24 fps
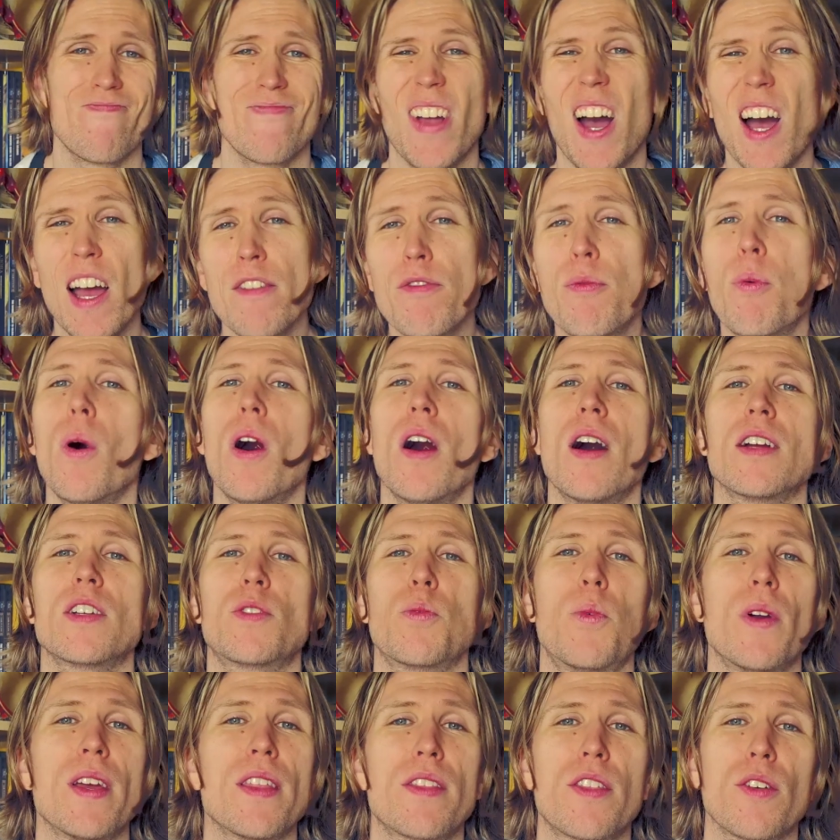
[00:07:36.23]
I've
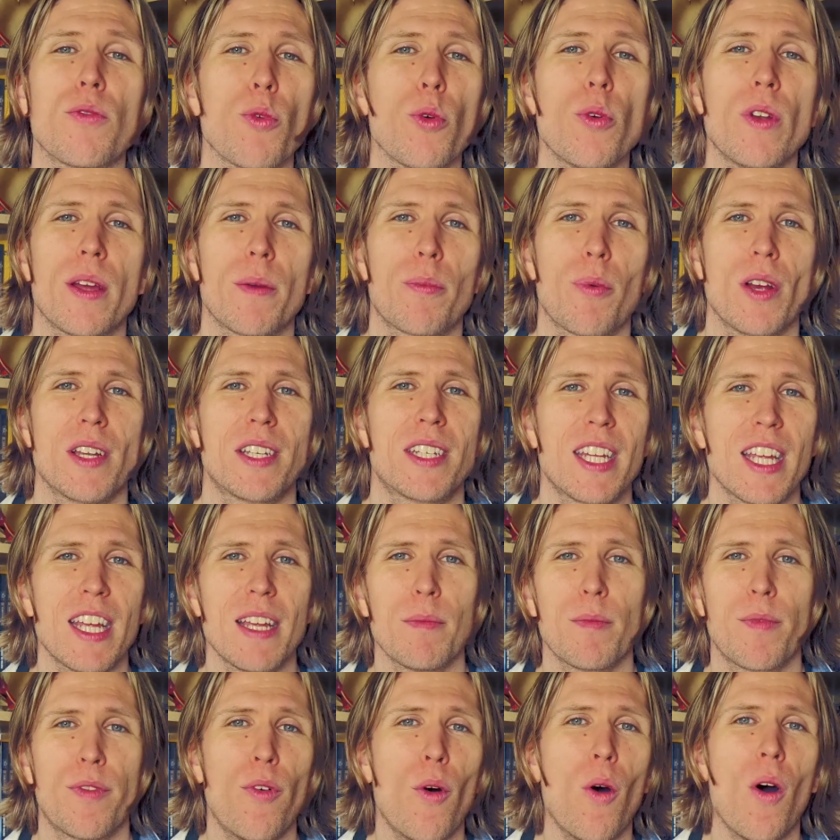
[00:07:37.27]
worked with the Runic Press
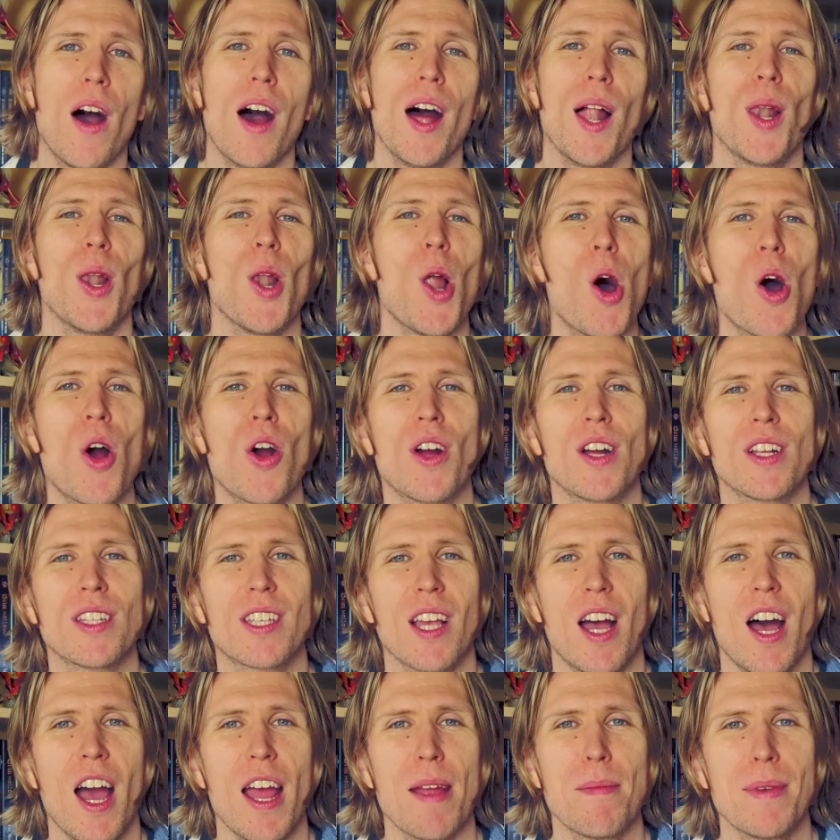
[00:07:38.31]
team for a long
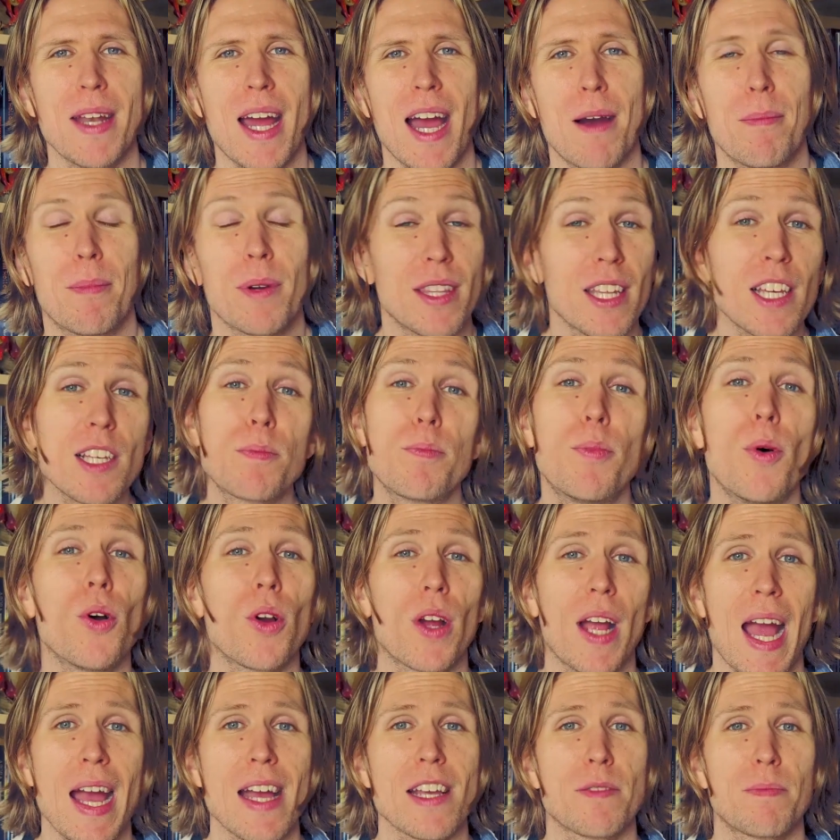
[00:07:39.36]
time now, but this
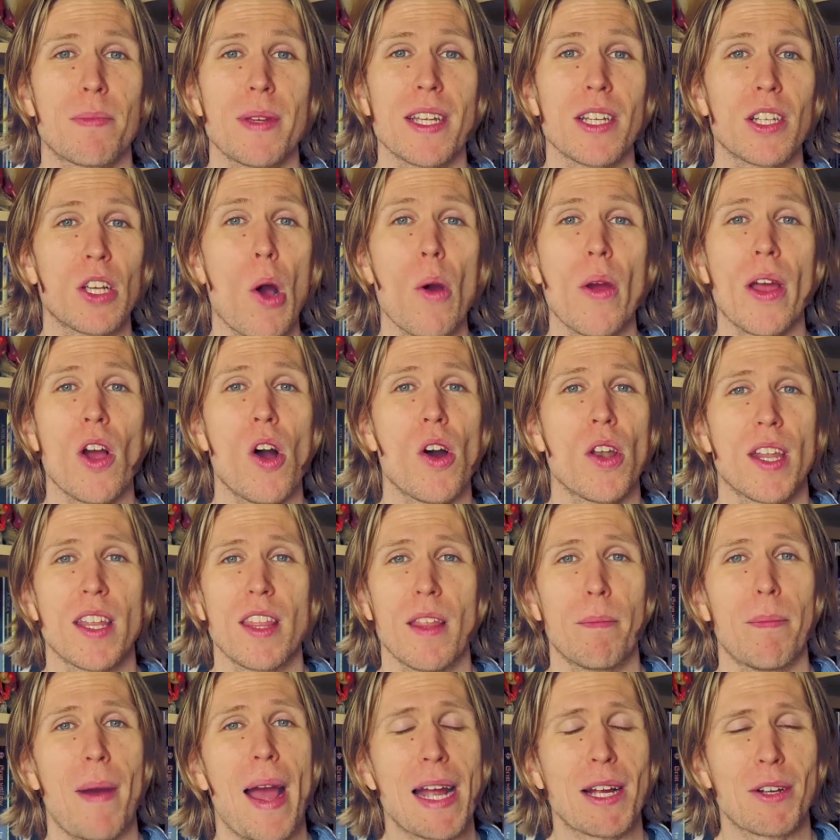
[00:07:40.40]
book has been going on in
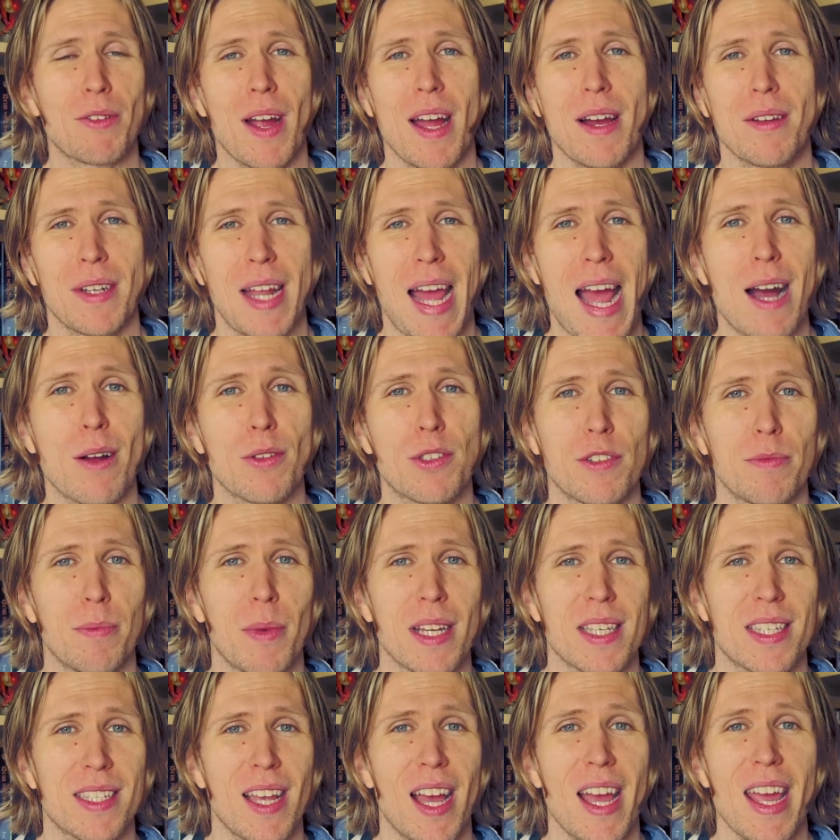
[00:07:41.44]
the background out of
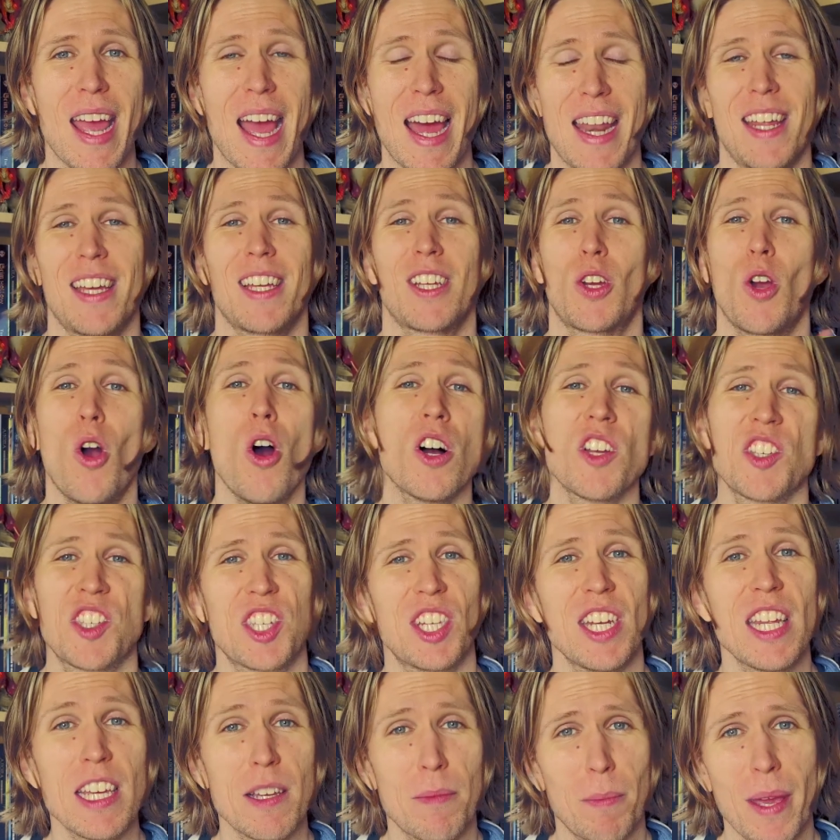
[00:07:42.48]
my sight, and I got a
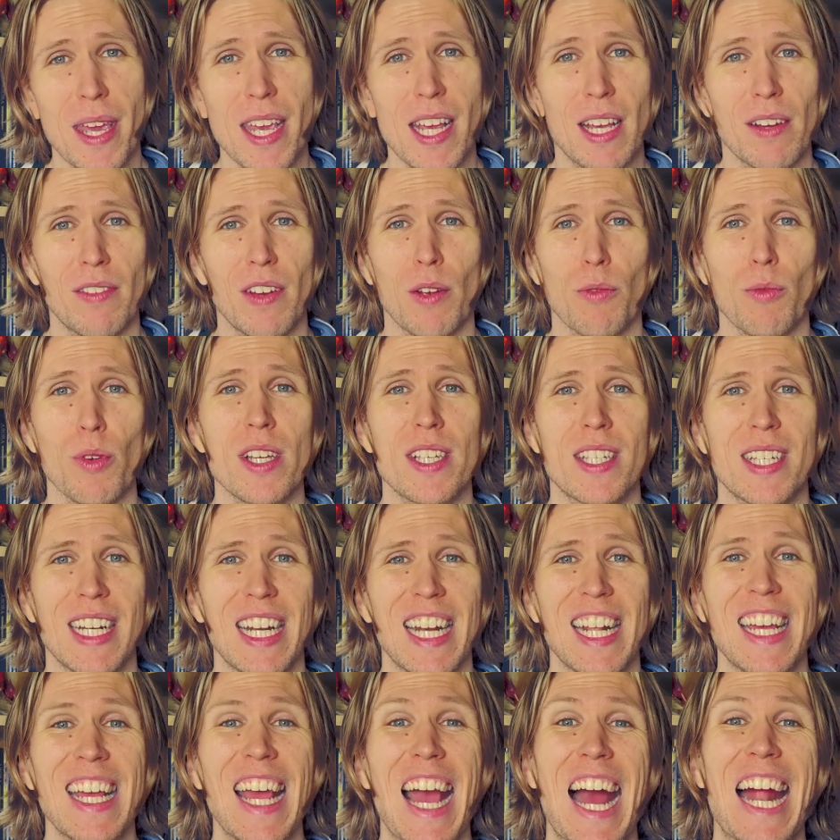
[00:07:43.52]
sneak peek of it
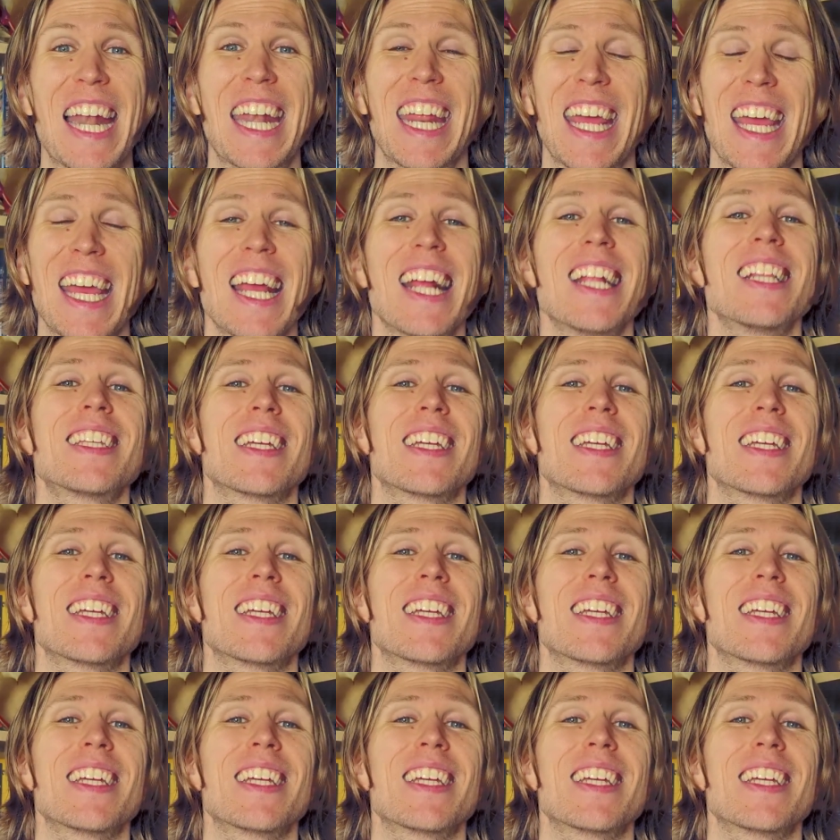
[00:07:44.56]
recently, and it